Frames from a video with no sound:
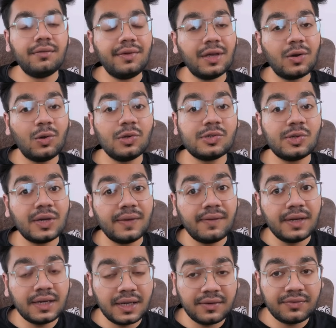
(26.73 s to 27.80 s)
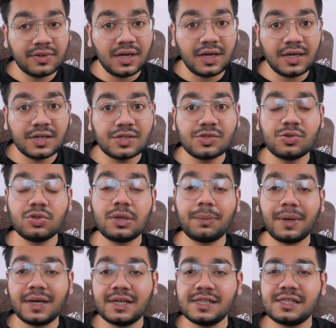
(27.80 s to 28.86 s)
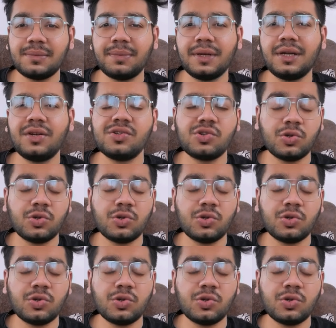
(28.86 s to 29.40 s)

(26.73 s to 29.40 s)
We are also giving gift cards to the participants,